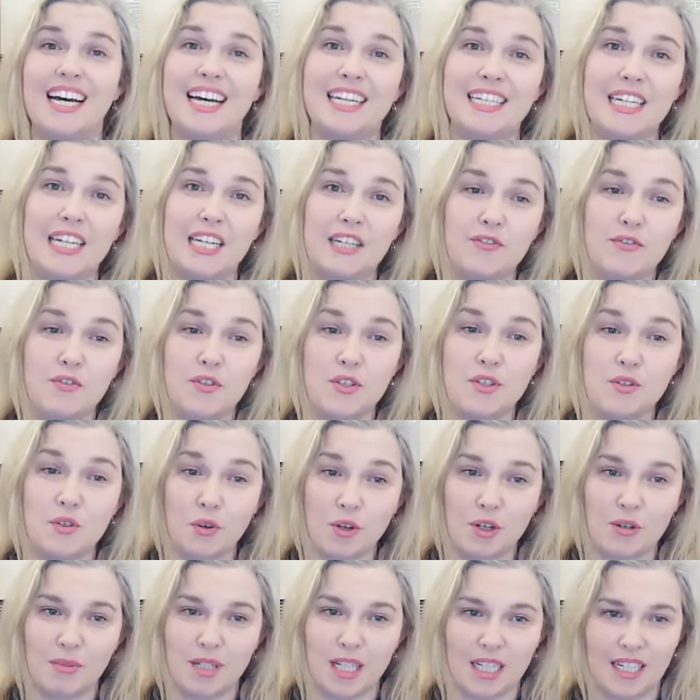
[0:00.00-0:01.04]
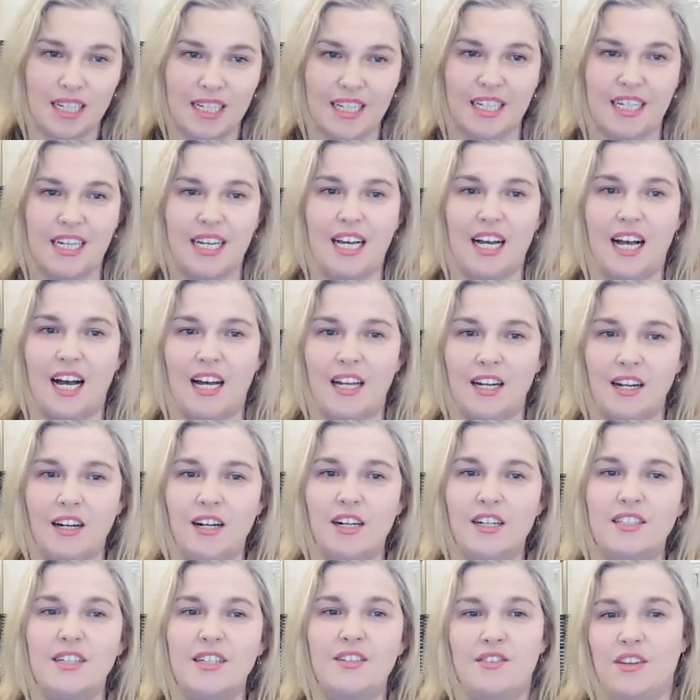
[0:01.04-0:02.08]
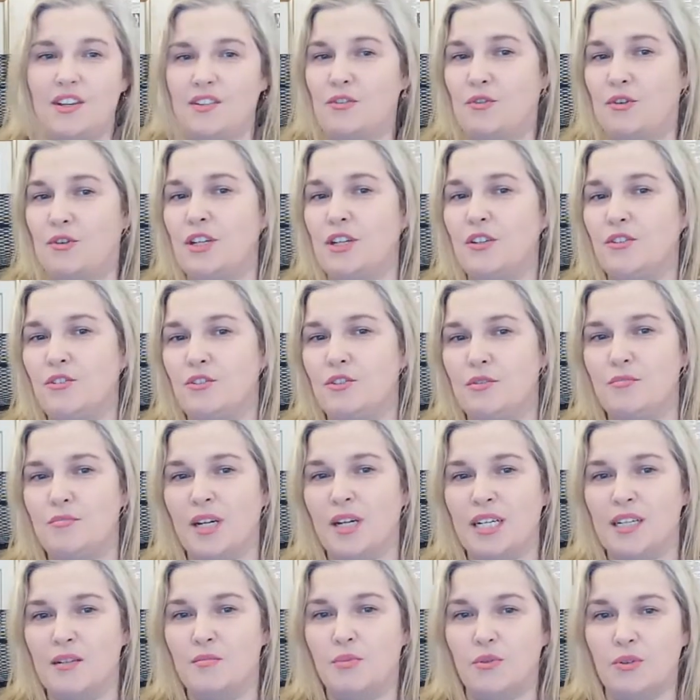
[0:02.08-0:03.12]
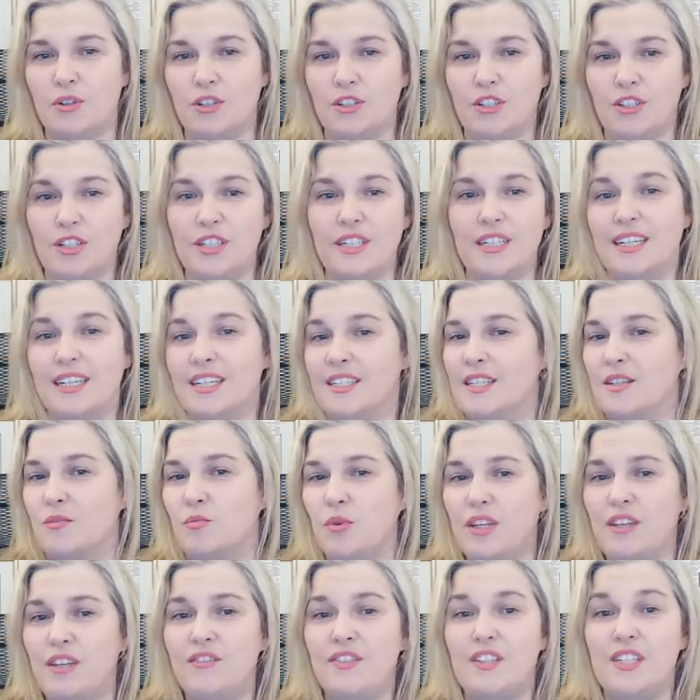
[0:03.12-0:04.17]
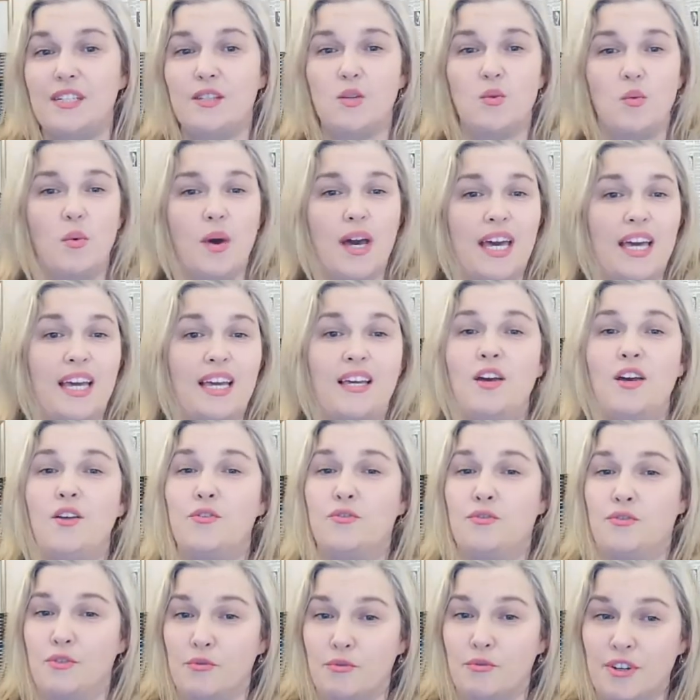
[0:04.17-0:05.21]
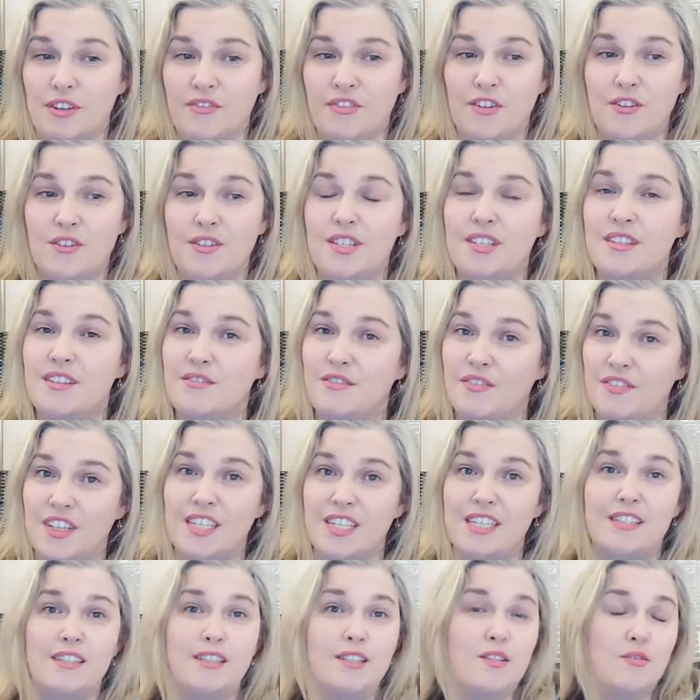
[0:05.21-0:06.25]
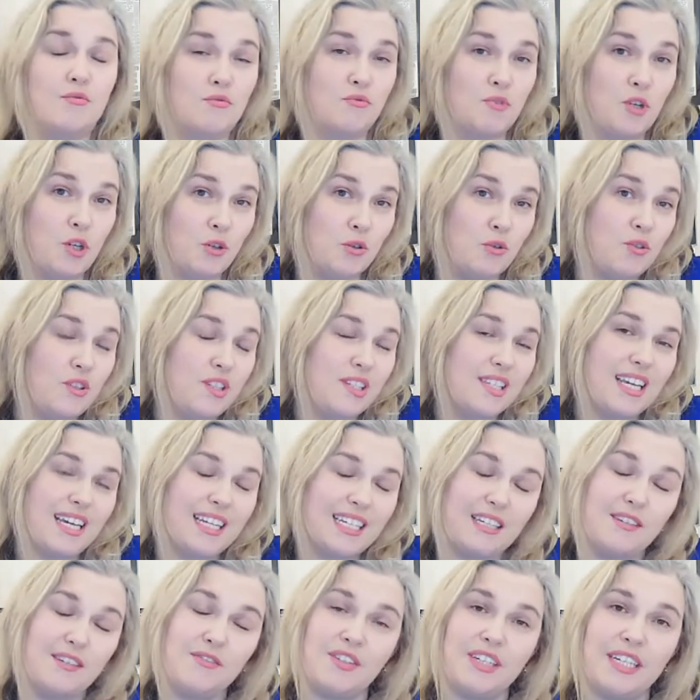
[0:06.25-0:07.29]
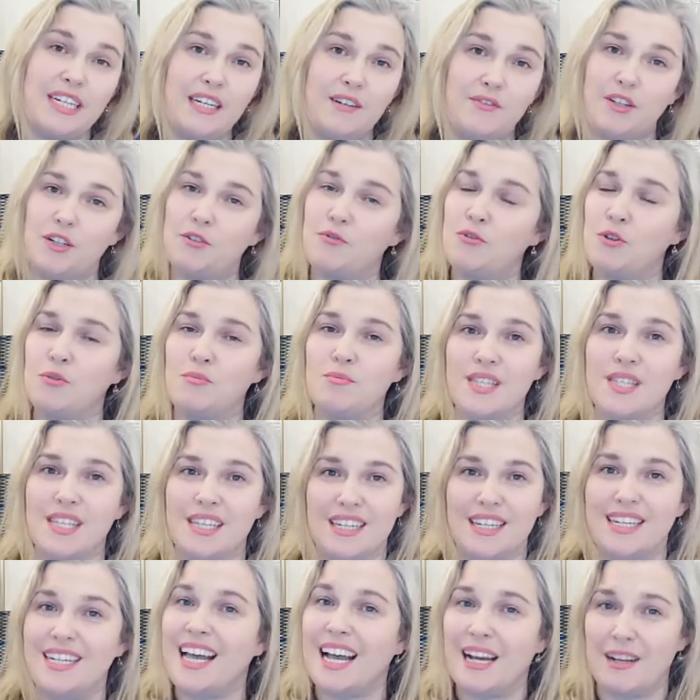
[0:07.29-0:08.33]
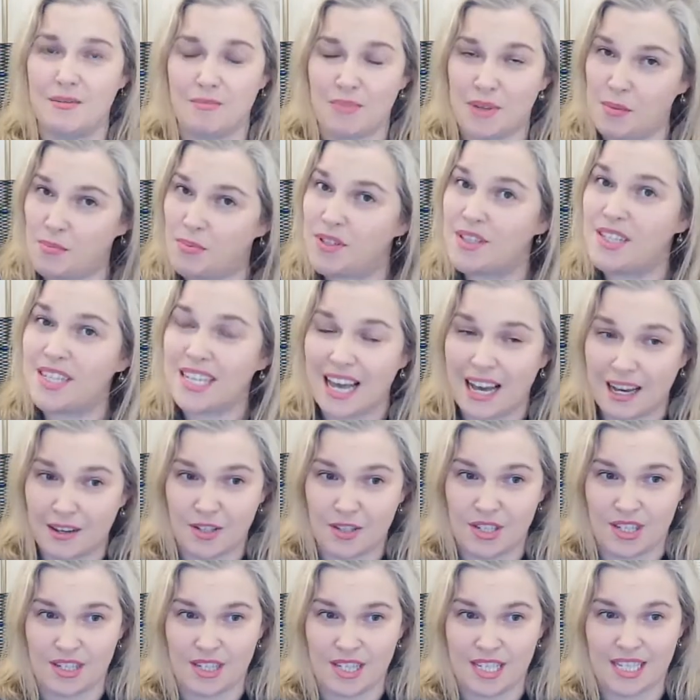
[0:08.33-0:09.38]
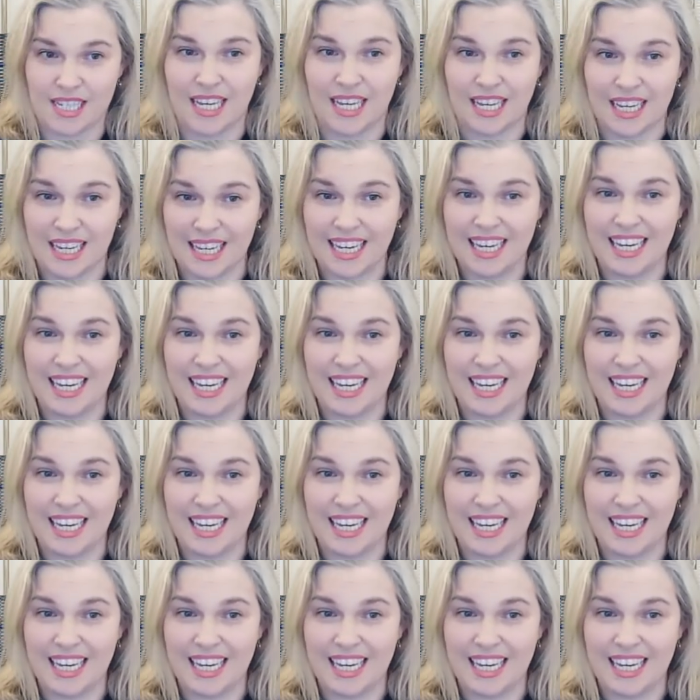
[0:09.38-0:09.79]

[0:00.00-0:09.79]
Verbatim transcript: And life was normal along that 300 mile border as it weaved its way through rivers, fields, roads, and even living rooms in people's houses.